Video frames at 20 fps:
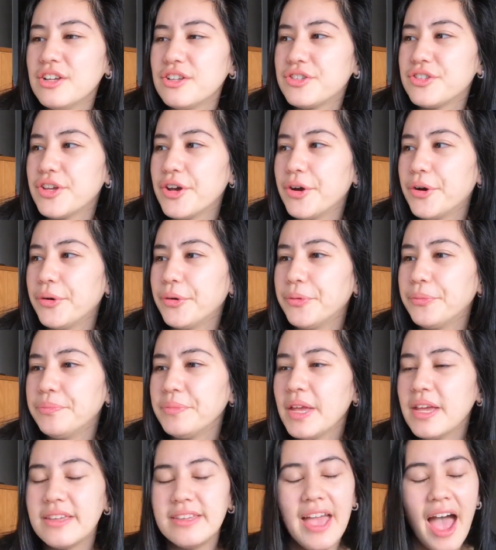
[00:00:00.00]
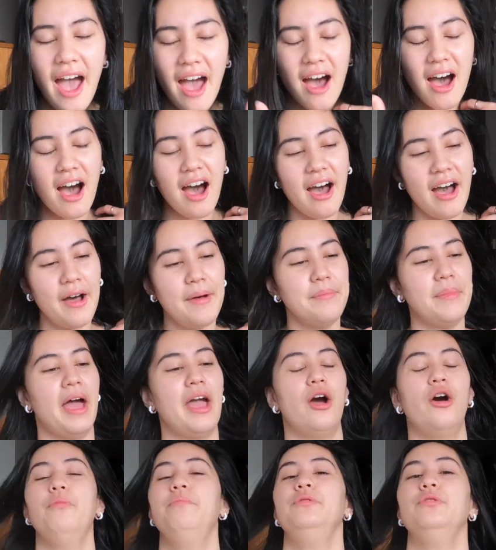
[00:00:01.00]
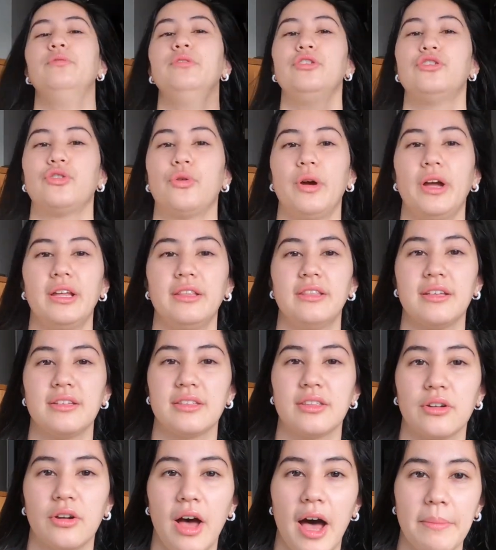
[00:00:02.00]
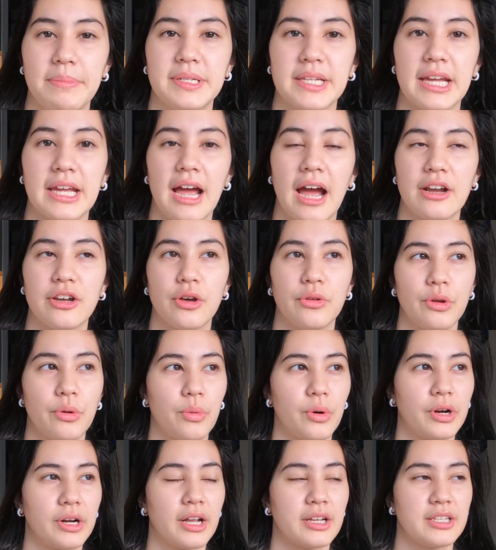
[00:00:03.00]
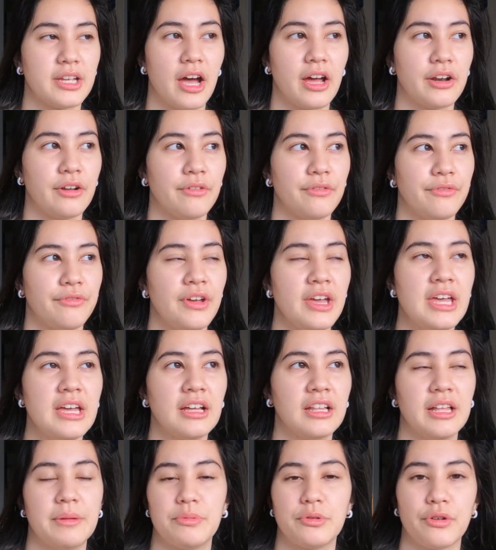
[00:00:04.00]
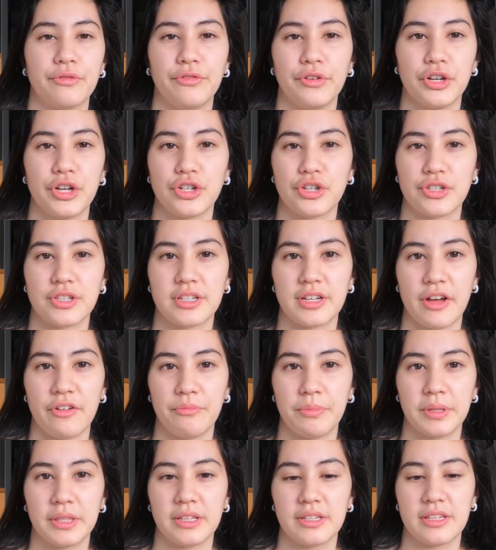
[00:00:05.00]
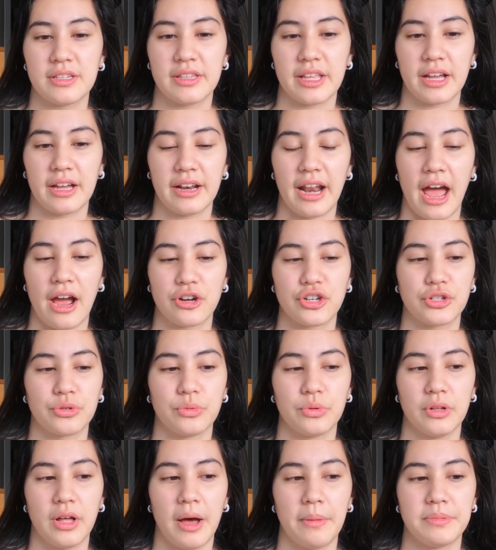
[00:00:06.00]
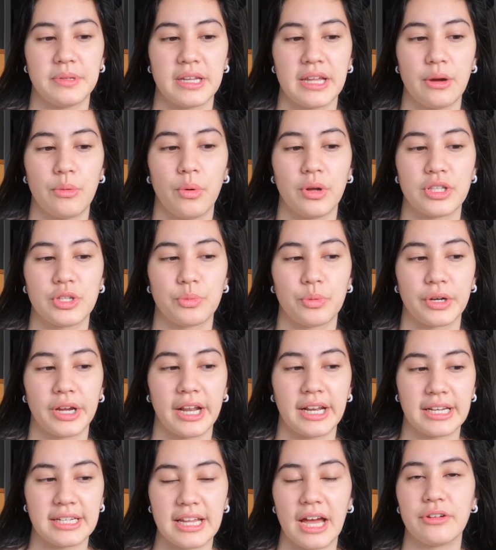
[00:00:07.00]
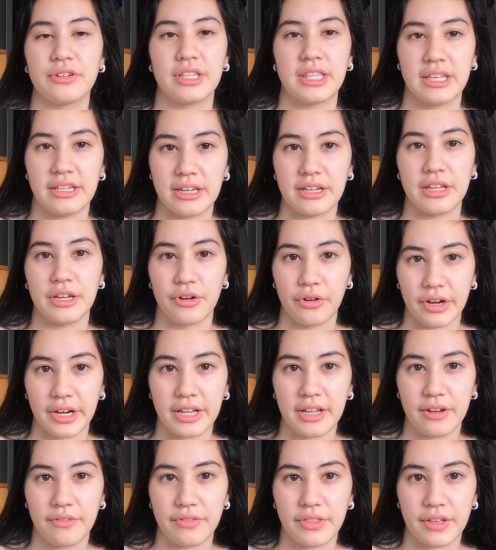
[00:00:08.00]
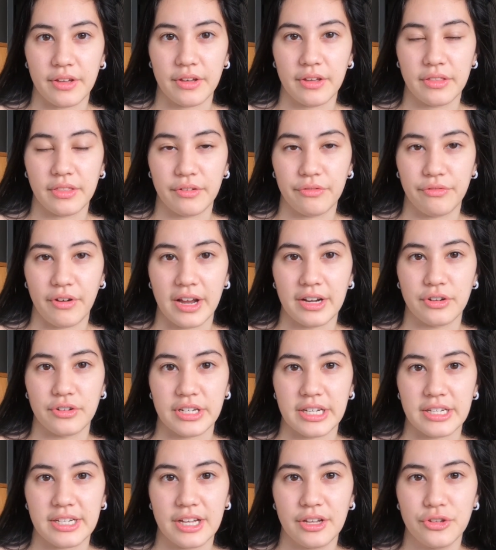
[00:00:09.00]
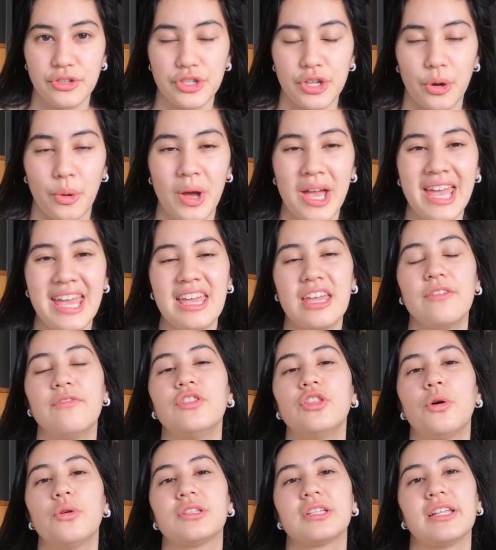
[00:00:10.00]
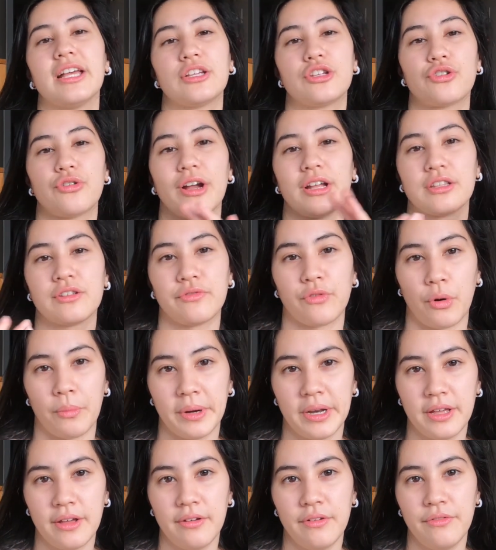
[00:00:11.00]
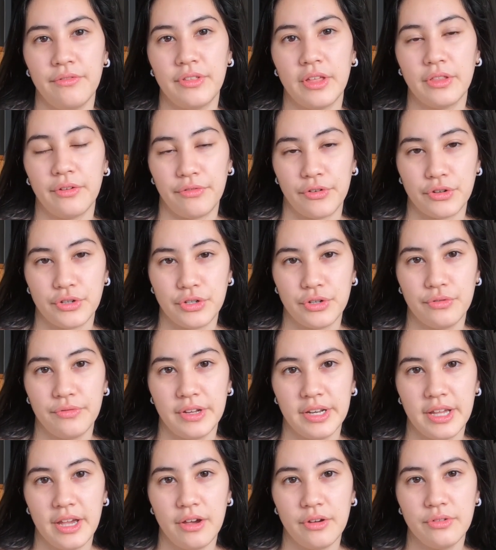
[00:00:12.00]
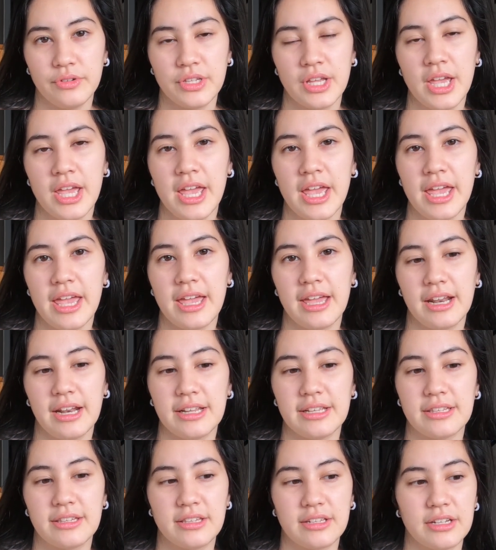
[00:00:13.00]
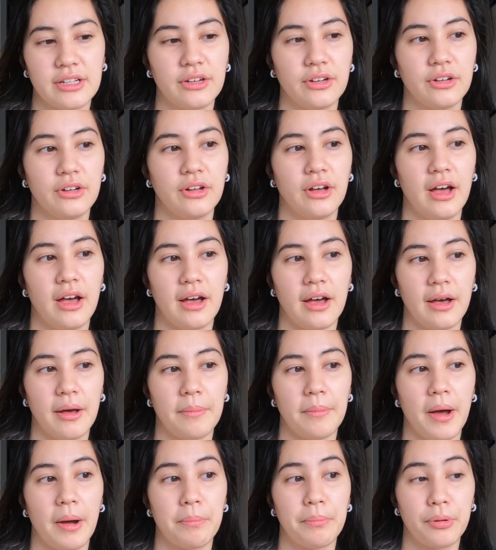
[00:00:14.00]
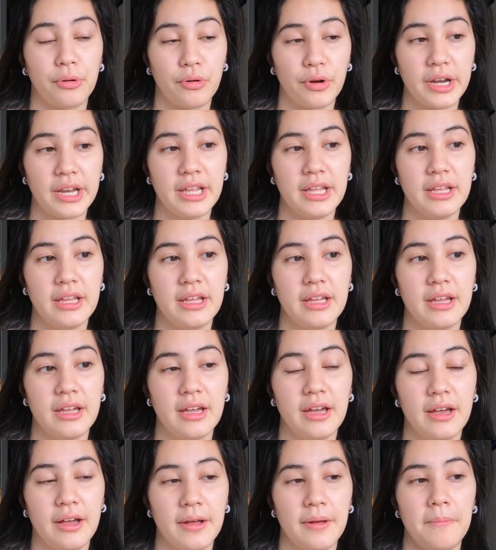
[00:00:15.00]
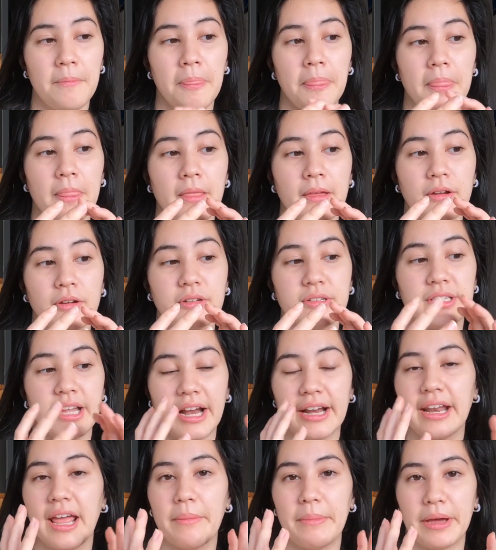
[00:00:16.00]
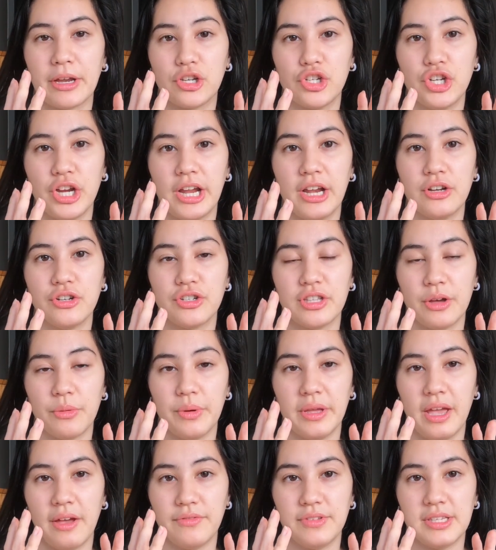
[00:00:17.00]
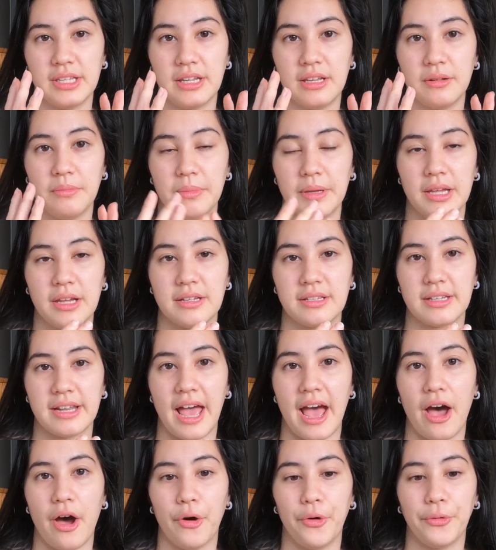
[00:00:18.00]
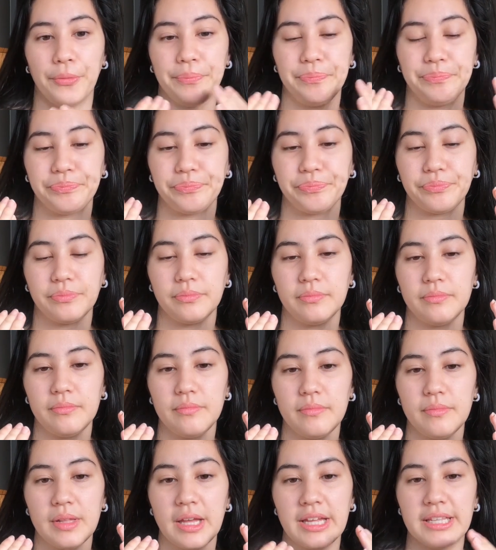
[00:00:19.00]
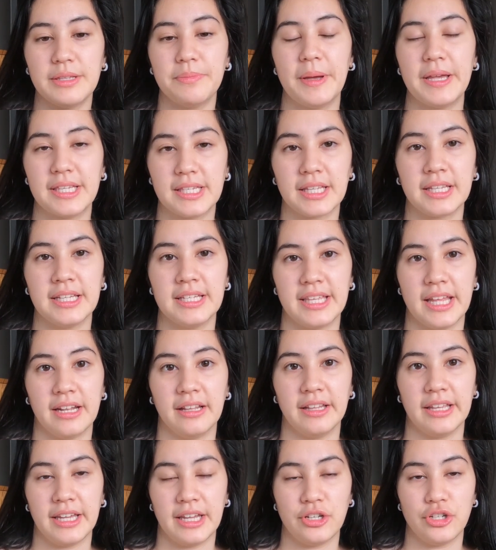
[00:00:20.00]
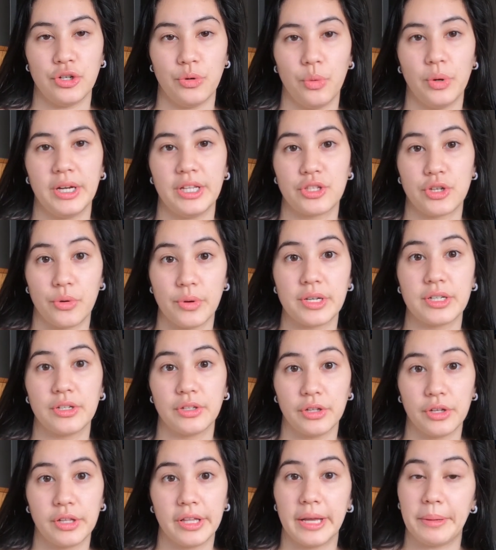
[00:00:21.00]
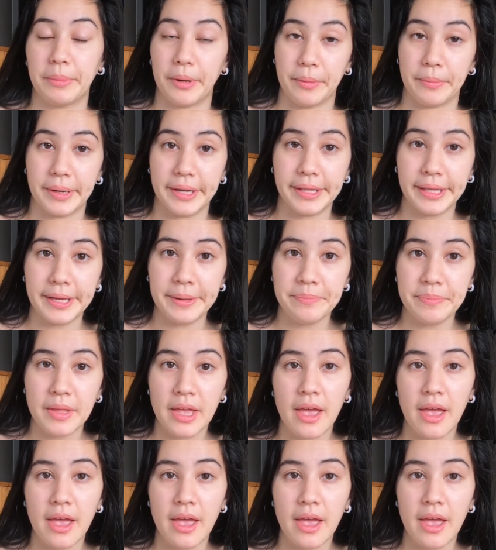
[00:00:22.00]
So yeah, I hope you enjoyed this little update. I know there weren't a ton of clips or footage and stuff, but this is like an actual update once we're getting down to the nitty-gritty of the finer details. So even though it's less transformative than the first 2 videos, it is still a pretty dynamic change that we have seen, because now it's basically settling into what it's going to look like permanently.